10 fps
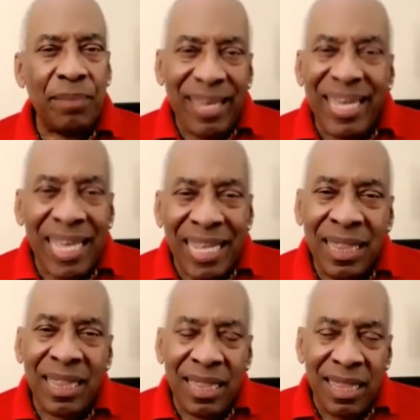be
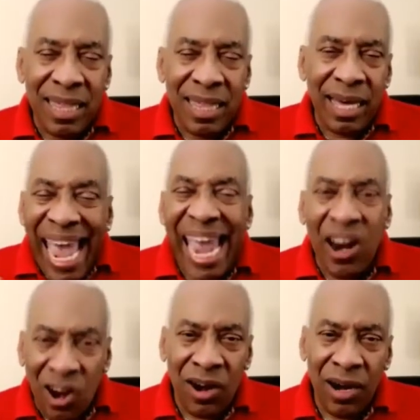in the
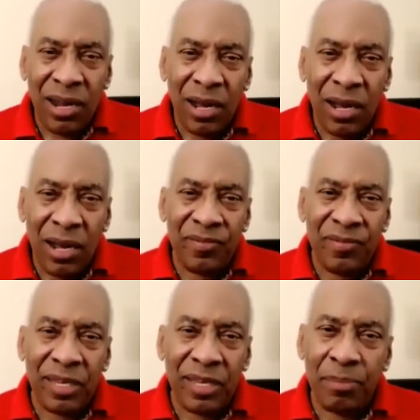air
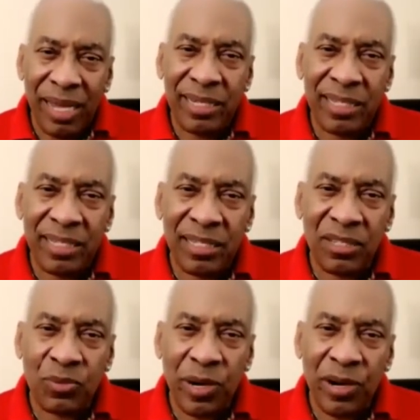of the
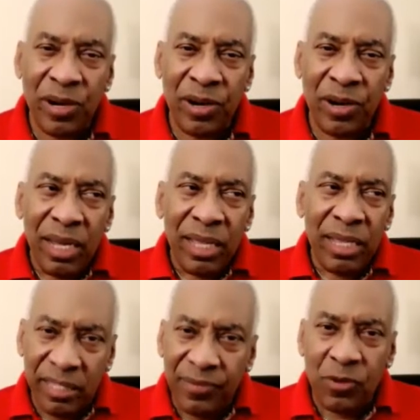places where
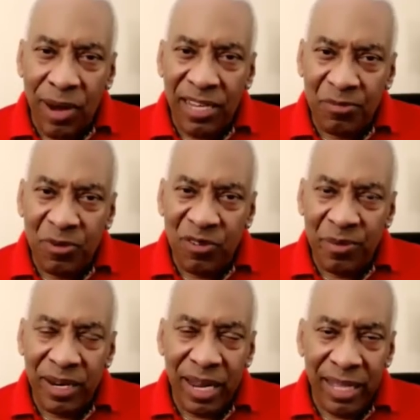the civil rights
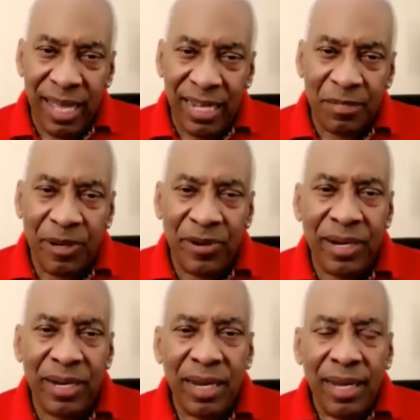movement and that
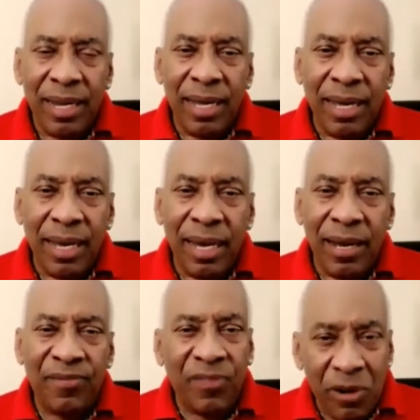spirit
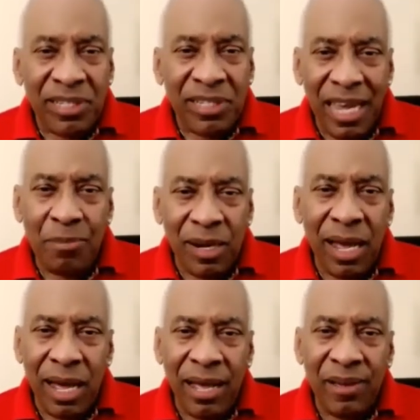first
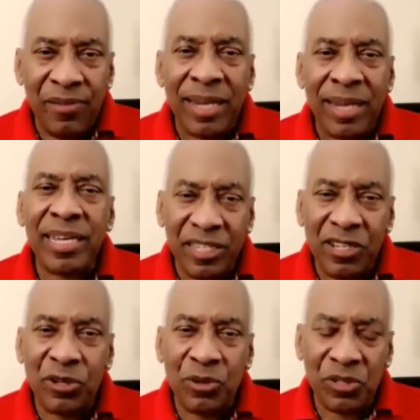came alive and
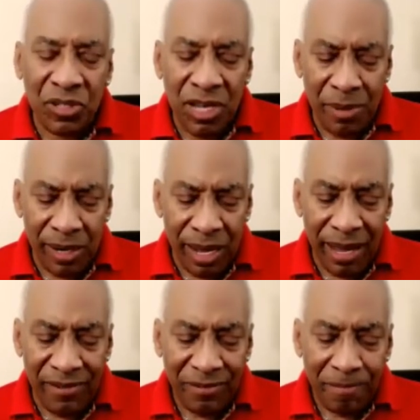continues to come
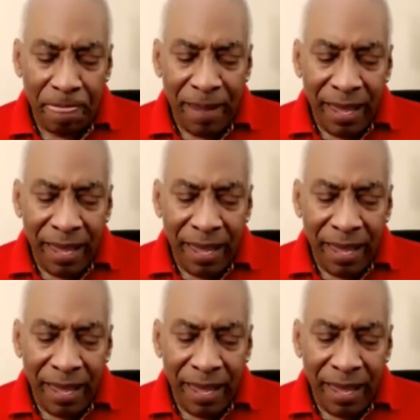alive.